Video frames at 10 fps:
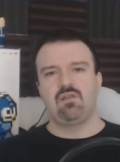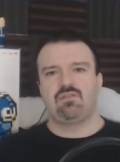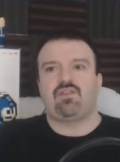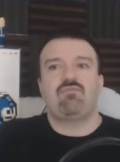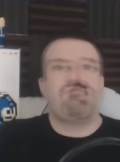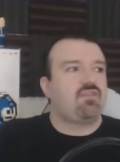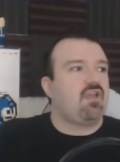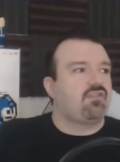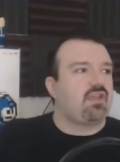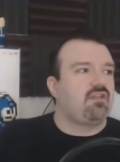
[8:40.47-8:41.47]
It's because I have nothing
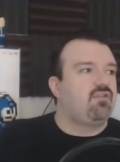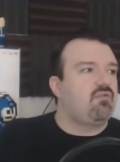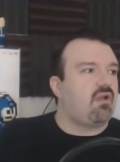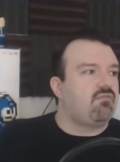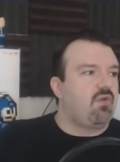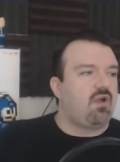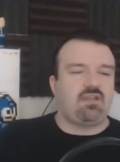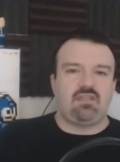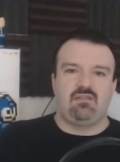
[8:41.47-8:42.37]
else I can do. I have no money.